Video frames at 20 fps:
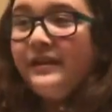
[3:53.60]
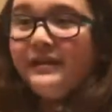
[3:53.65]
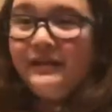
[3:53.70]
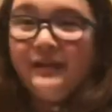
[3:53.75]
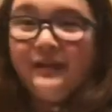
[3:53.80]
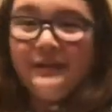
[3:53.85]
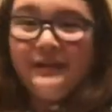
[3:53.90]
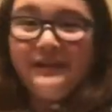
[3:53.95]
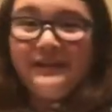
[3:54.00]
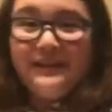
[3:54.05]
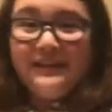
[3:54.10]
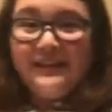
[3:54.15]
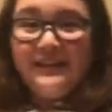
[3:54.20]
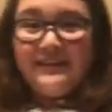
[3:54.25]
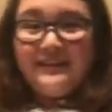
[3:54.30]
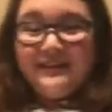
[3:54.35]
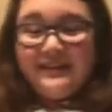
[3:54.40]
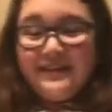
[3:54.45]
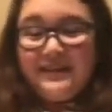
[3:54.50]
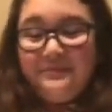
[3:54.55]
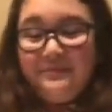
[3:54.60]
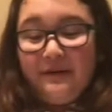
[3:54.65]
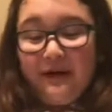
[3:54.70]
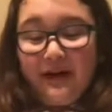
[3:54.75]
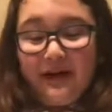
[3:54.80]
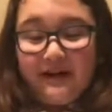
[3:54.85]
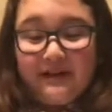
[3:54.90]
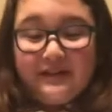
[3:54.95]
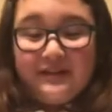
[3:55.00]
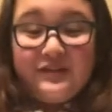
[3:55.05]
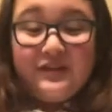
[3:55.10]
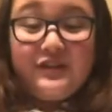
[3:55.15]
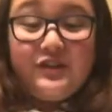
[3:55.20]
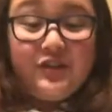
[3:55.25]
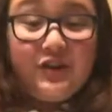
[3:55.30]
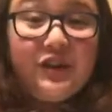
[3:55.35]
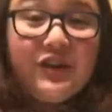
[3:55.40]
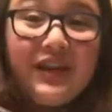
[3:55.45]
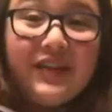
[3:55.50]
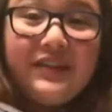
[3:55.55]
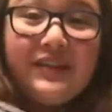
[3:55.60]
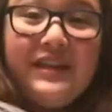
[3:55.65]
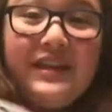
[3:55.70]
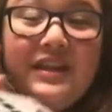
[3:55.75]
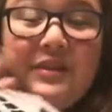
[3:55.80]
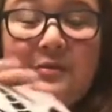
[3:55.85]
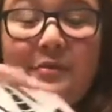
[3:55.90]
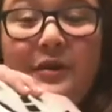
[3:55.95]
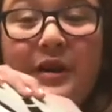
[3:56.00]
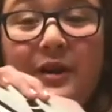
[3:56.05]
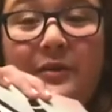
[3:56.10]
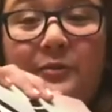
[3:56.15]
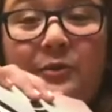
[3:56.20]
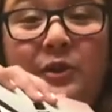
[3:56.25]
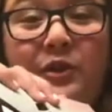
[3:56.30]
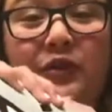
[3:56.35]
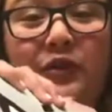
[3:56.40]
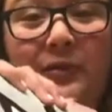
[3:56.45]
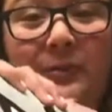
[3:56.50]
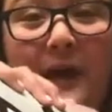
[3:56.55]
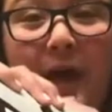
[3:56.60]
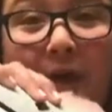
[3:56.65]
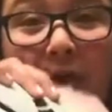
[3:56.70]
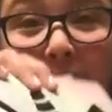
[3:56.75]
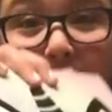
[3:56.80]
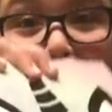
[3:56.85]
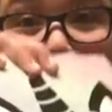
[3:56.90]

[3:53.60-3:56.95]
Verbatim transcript: So this is the box. She this one was from Bath and